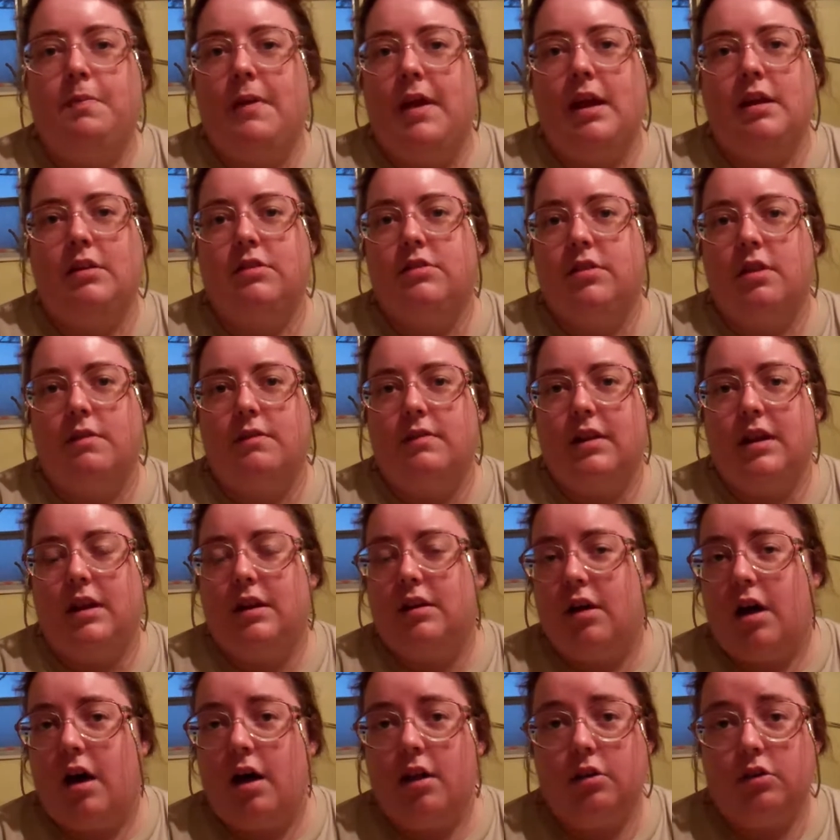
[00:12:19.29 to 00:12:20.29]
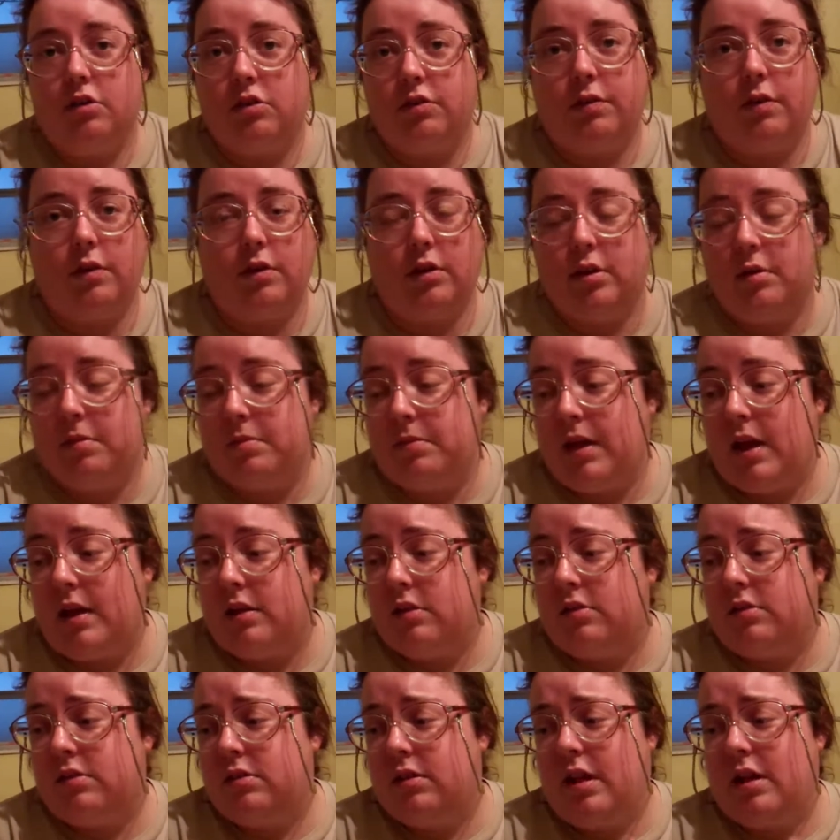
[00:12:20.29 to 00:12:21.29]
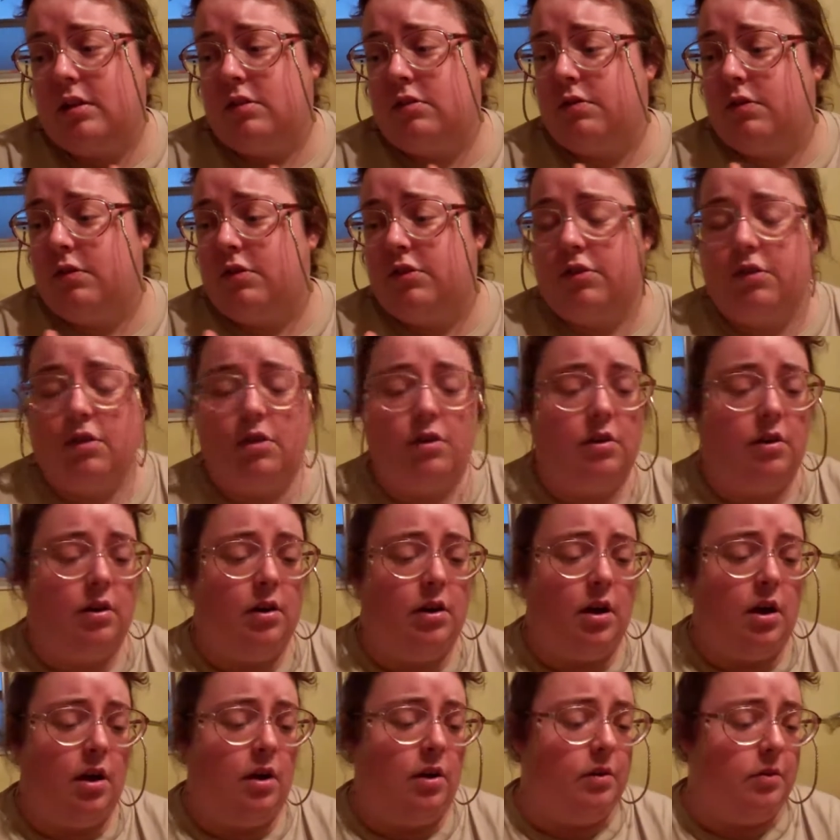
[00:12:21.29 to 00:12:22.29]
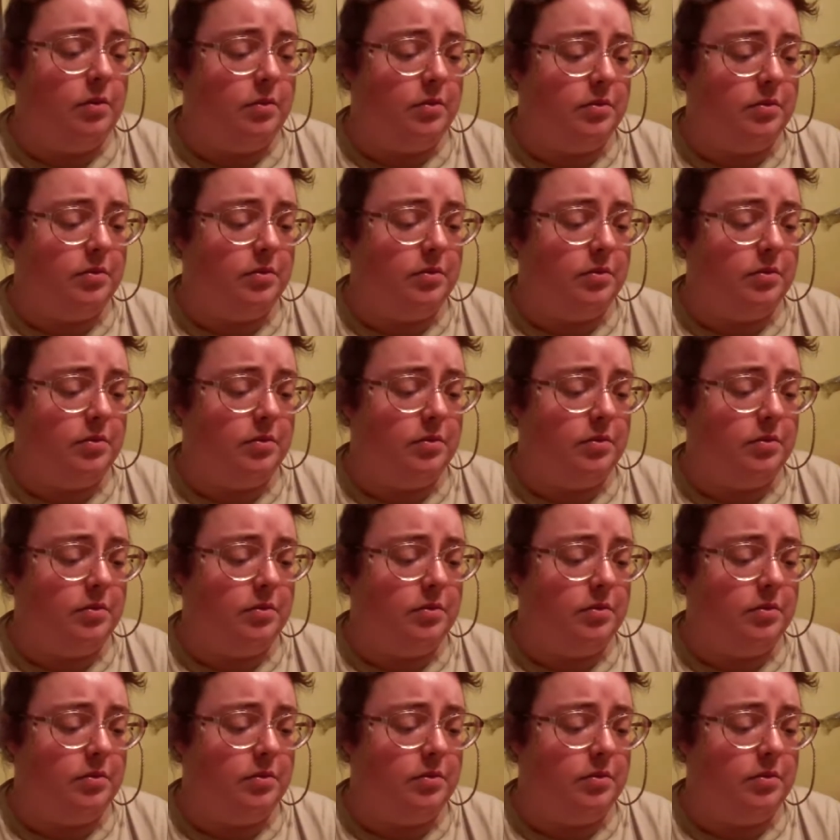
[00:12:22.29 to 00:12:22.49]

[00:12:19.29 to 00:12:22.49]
paid $70 for them. That's for certain. No,